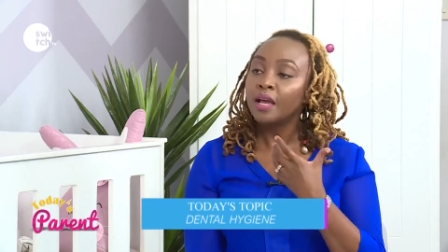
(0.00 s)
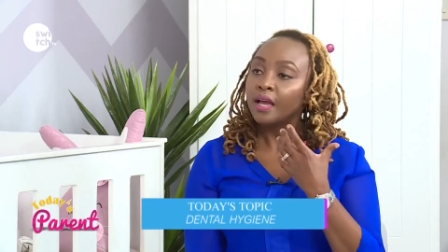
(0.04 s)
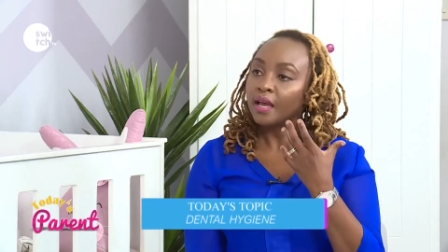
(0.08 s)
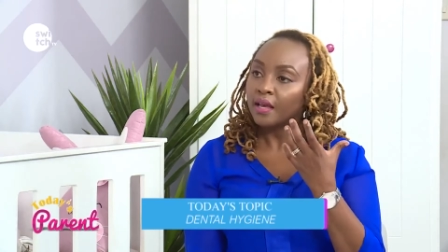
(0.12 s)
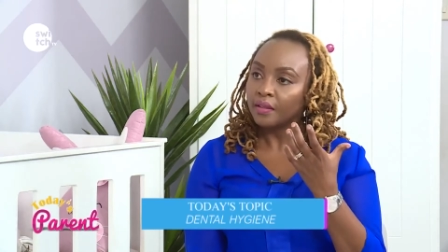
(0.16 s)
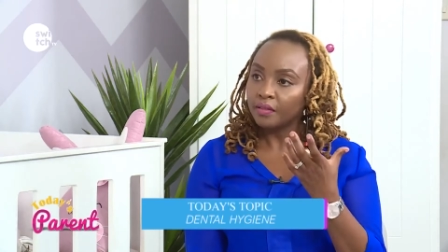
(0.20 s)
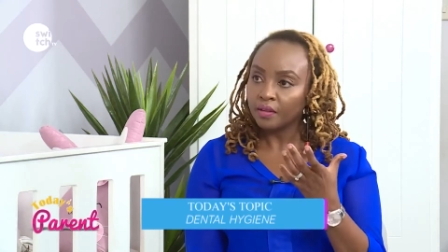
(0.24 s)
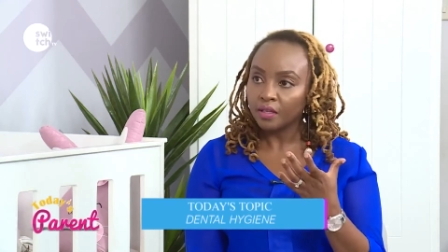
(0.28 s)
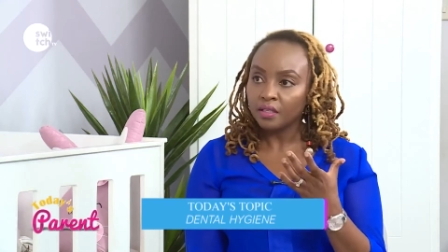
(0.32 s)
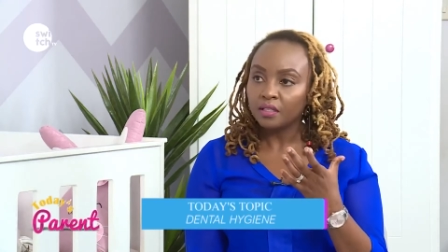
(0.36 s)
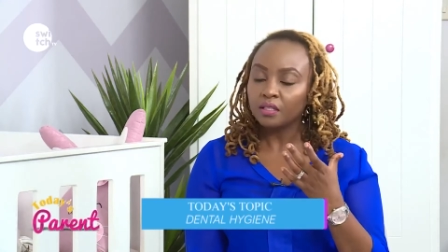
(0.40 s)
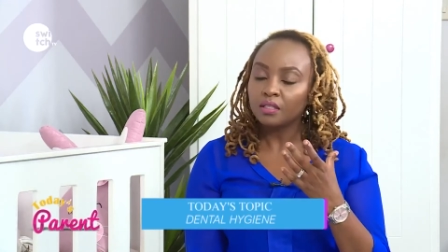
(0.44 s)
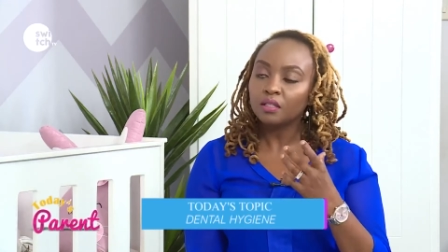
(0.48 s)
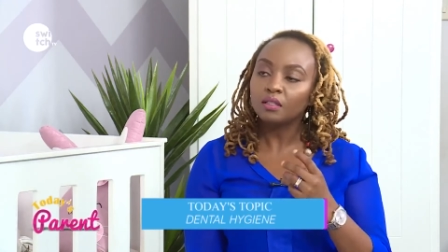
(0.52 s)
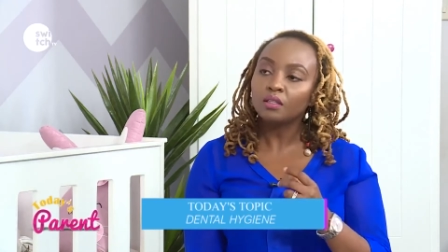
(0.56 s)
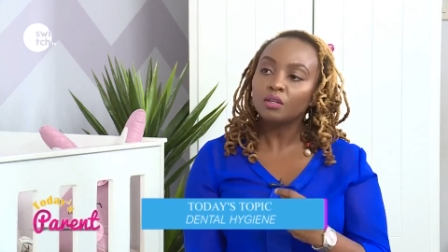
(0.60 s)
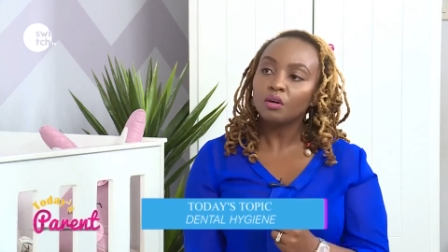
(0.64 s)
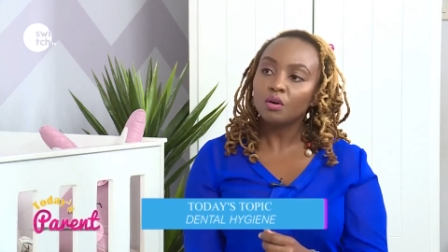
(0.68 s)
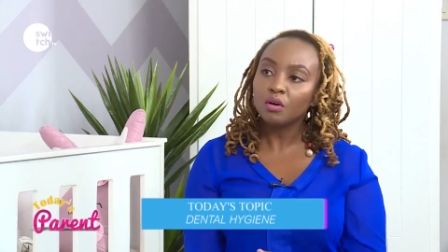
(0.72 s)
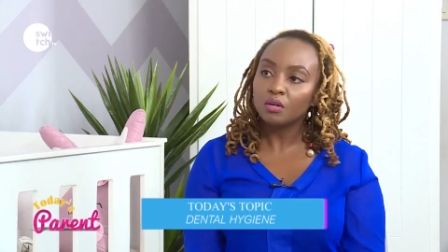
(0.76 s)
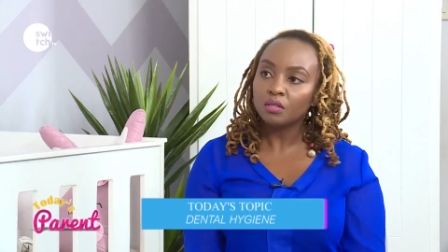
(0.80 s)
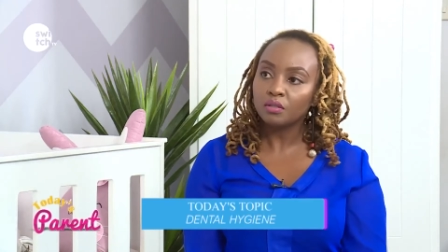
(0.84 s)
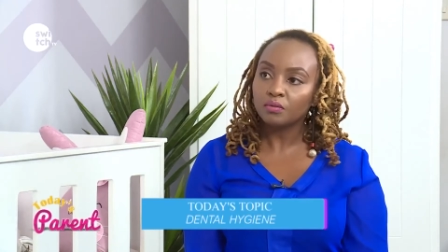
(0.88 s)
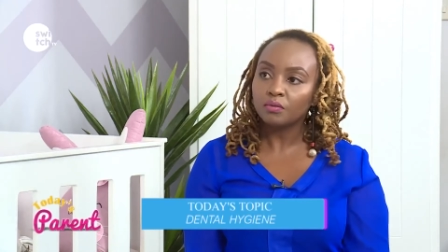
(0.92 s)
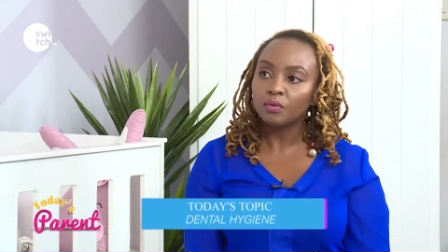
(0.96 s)
and then it'll
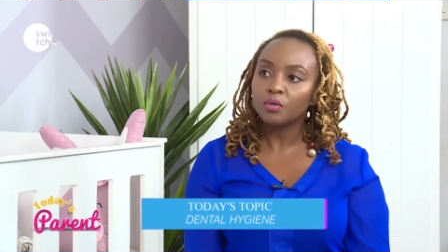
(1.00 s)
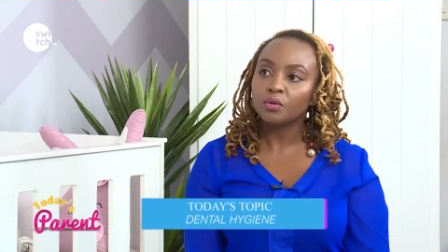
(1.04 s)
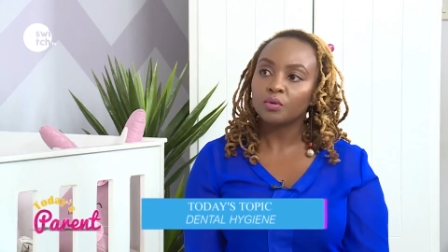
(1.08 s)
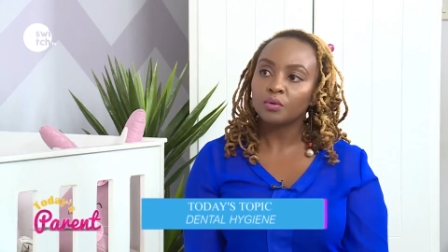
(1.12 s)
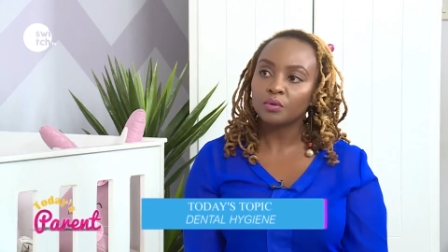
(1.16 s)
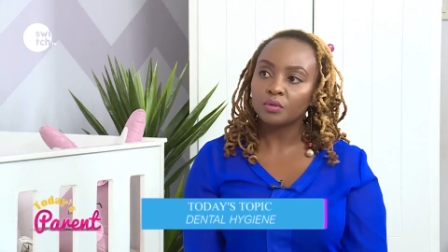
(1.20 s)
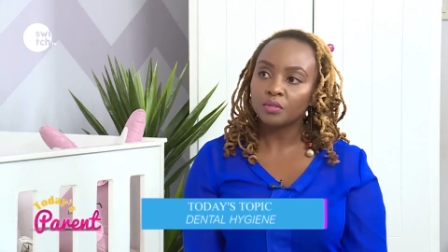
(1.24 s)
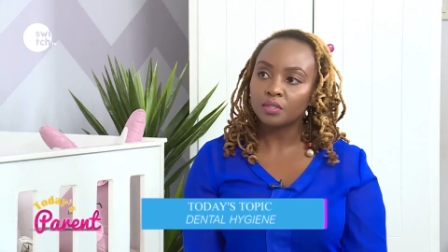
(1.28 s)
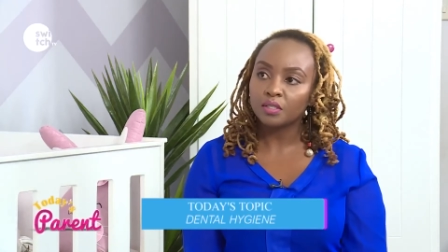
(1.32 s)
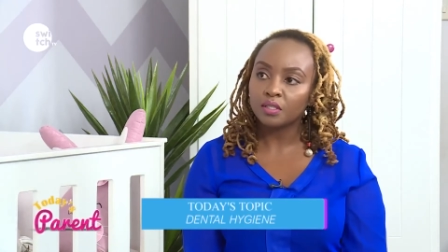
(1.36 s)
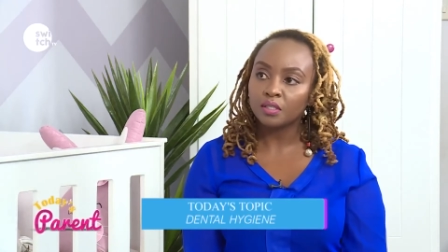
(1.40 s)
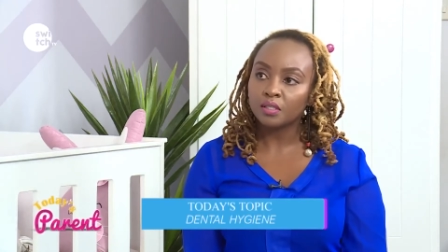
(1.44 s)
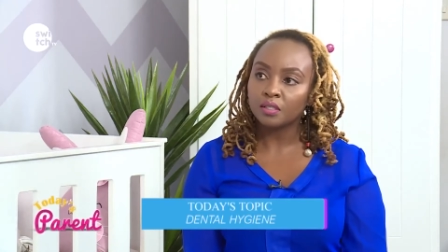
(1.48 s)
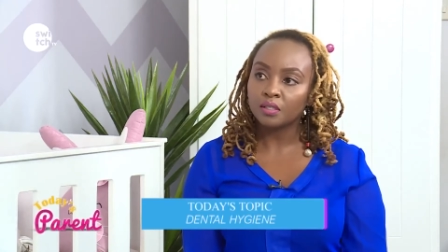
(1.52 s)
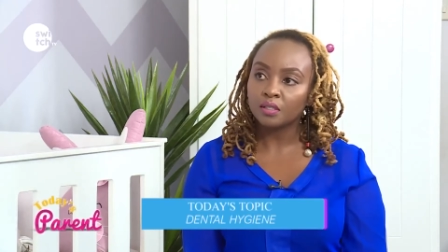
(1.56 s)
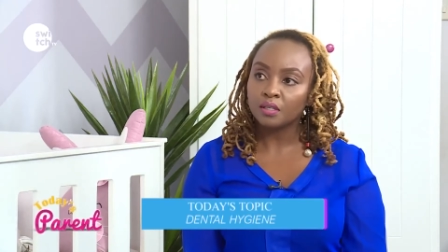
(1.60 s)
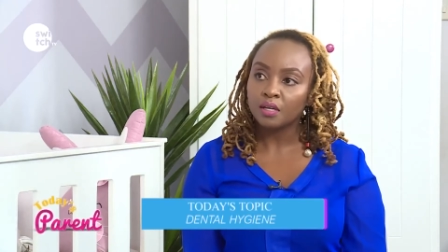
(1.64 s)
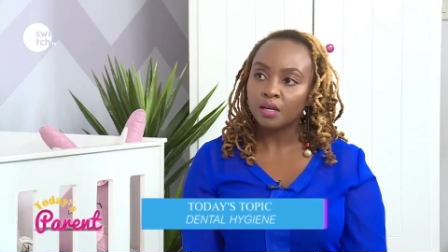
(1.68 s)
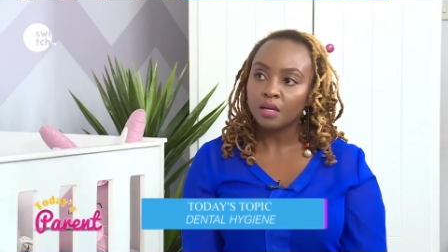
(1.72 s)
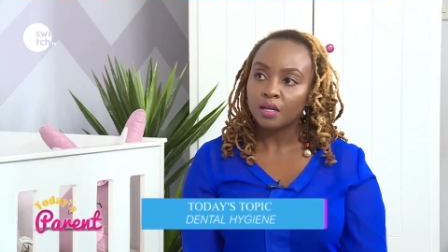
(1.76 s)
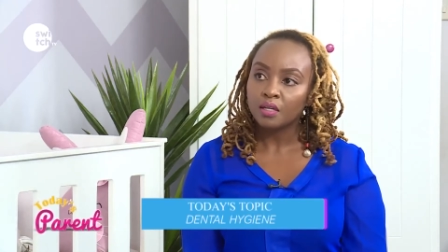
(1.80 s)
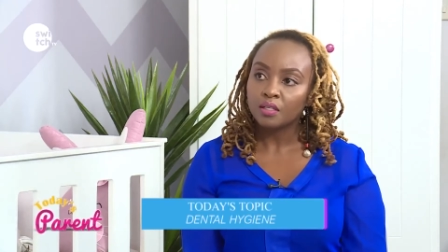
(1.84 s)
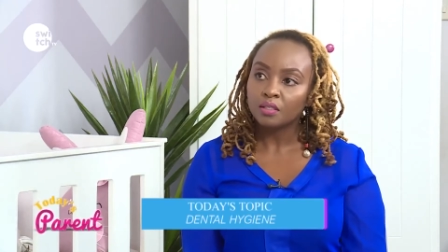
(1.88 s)
cause fluorosis